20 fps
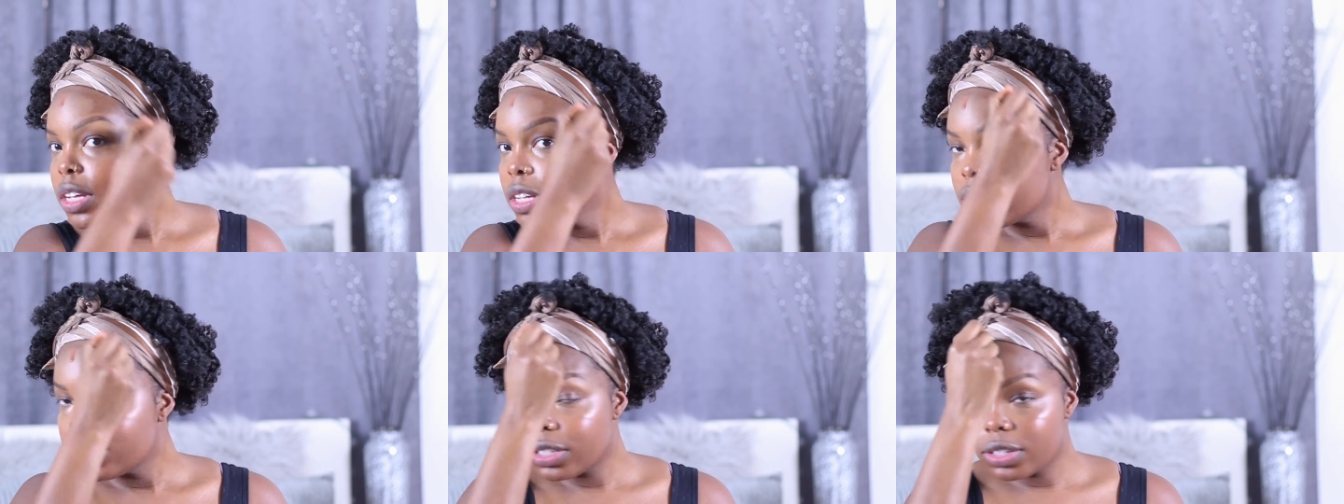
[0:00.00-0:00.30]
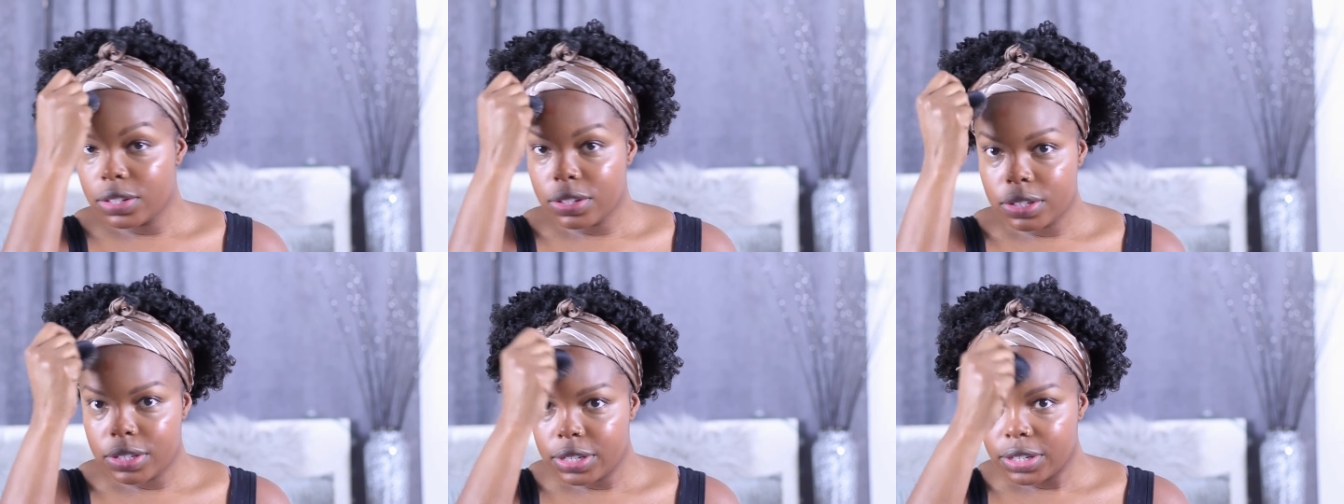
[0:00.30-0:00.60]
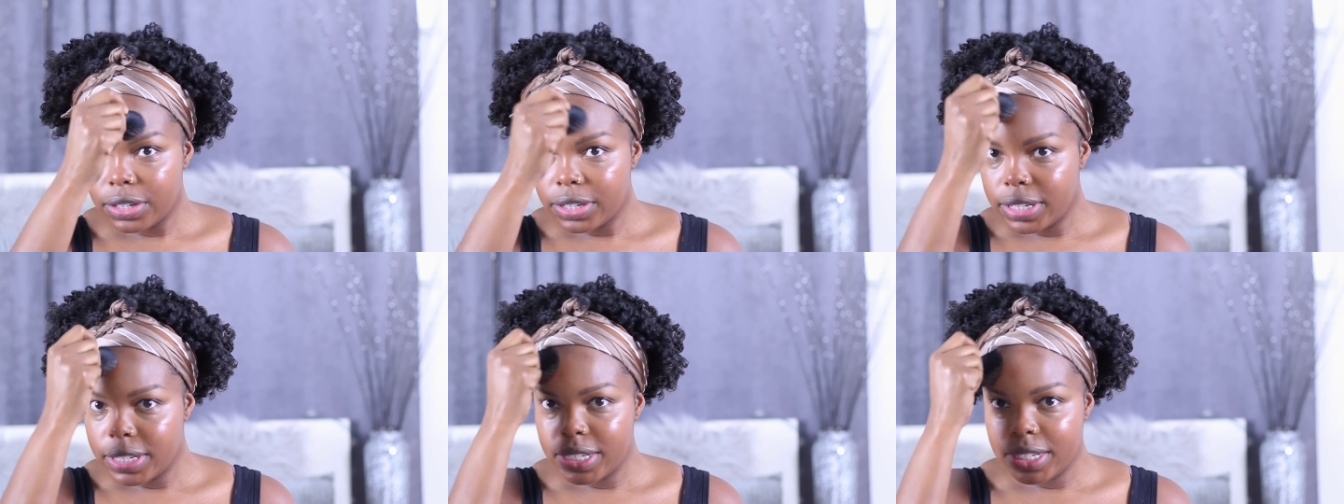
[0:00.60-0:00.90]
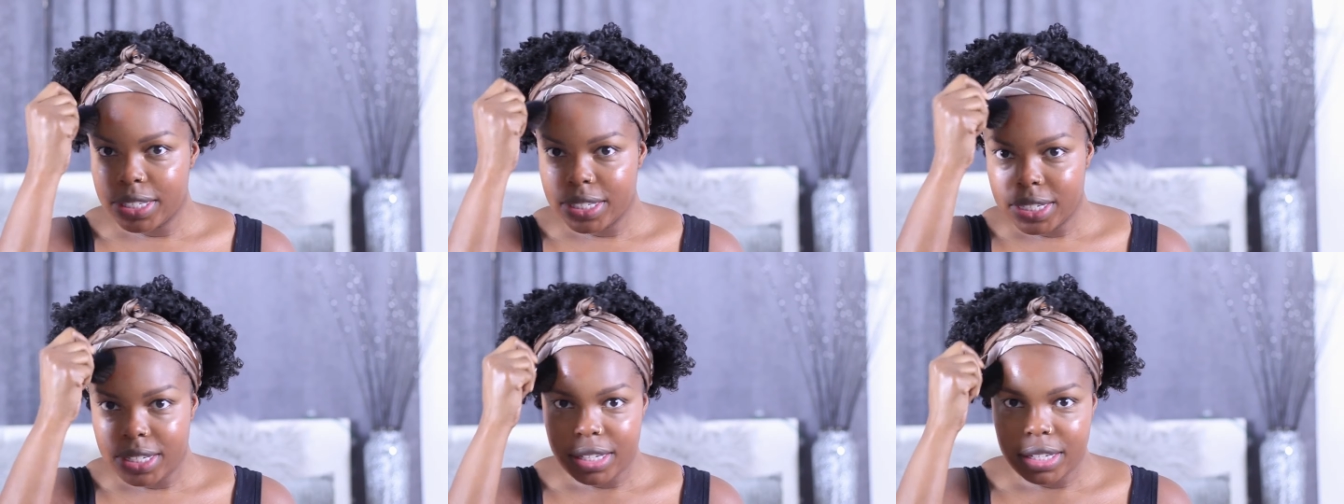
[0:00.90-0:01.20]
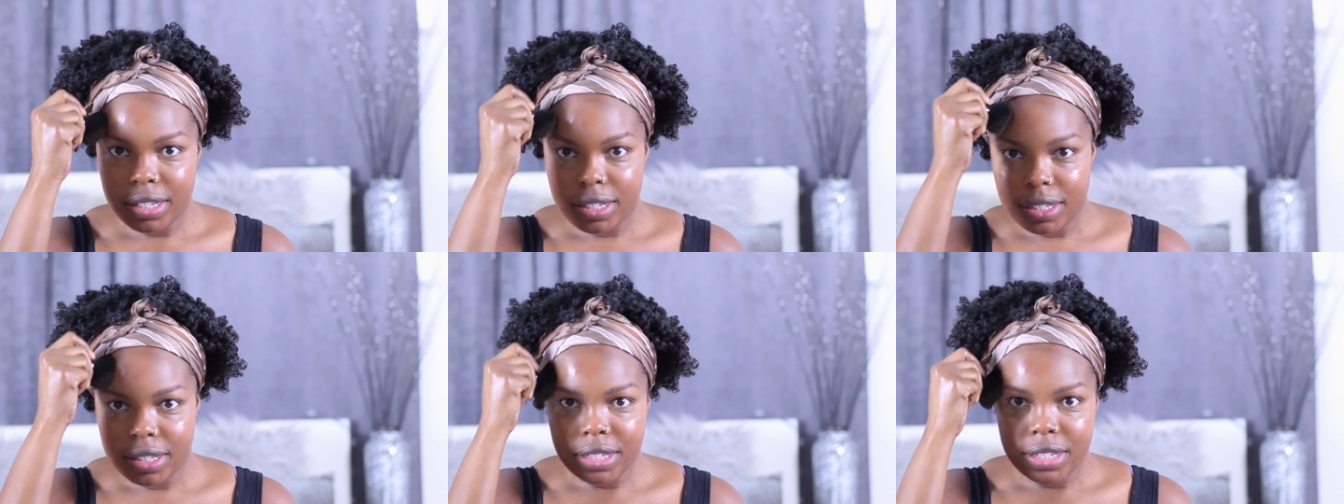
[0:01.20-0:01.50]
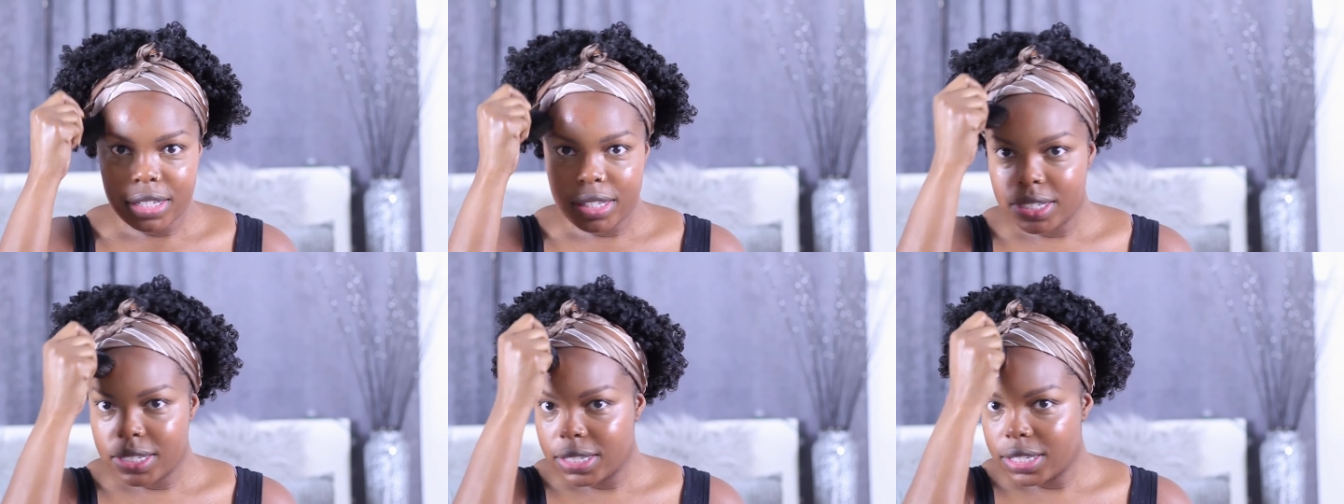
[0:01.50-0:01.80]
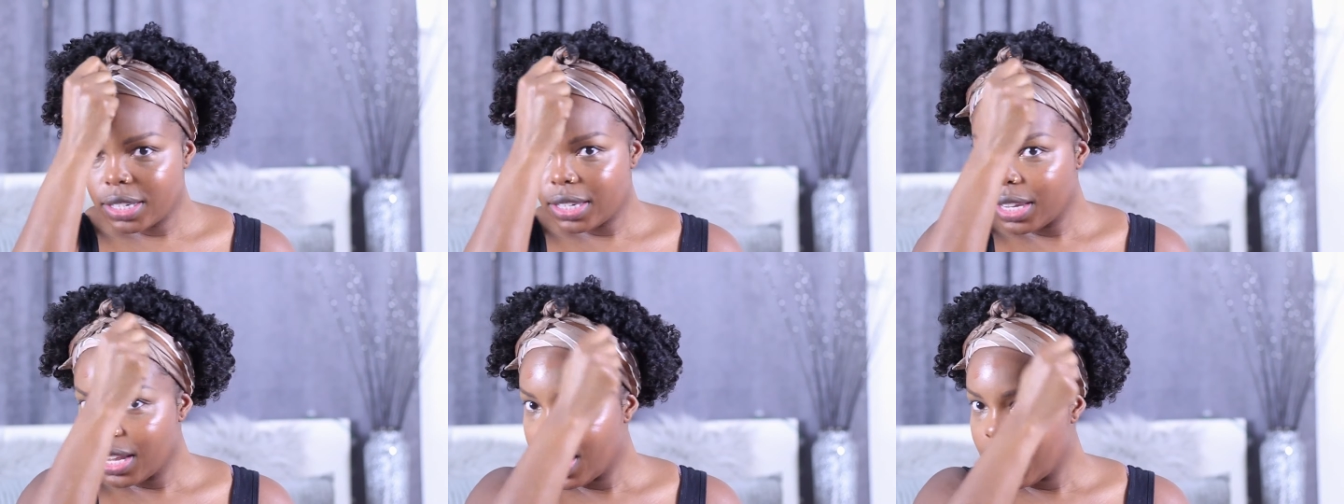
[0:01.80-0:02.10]
so there isn't this
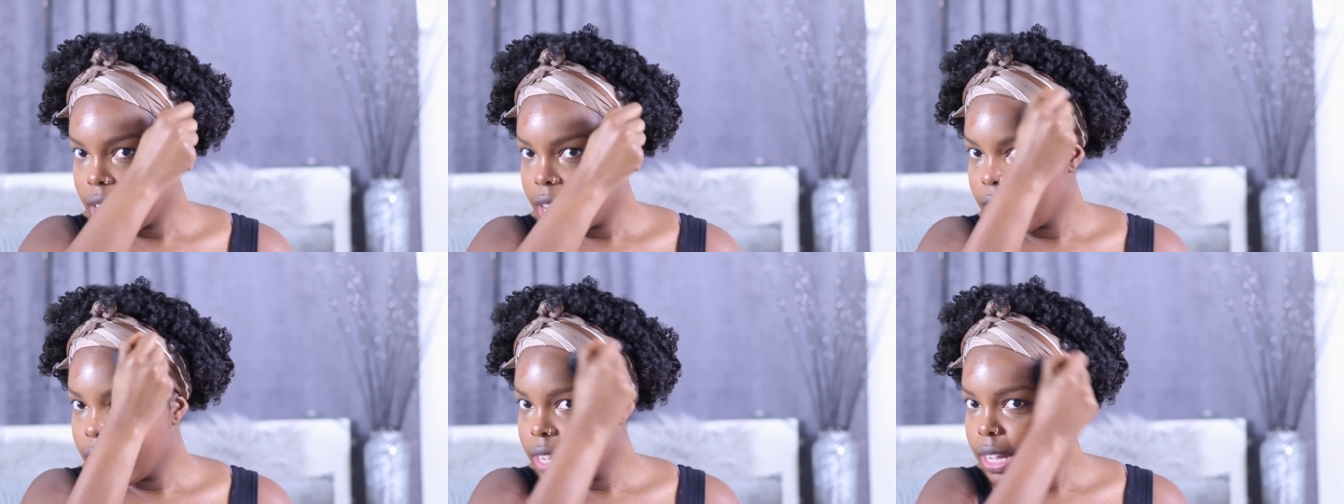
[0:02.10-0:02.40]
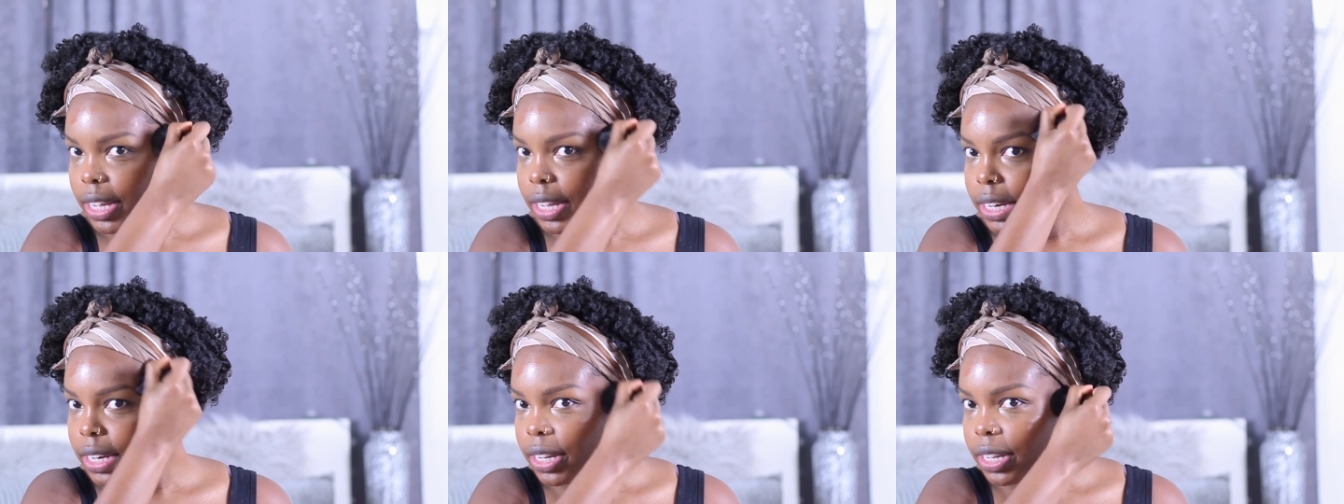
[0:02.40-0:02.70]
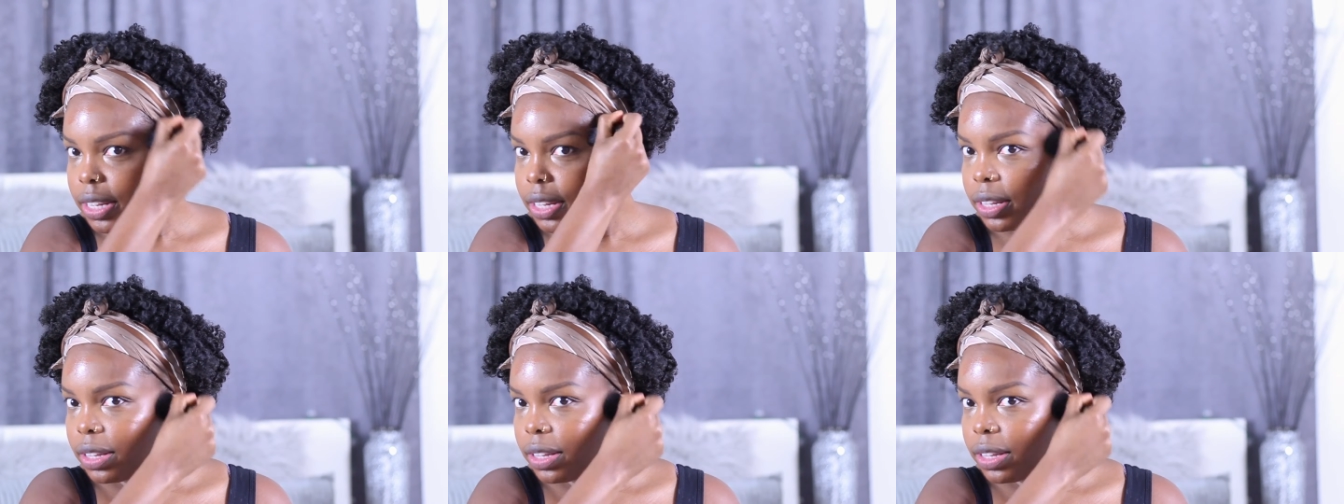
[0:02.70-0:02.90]
line.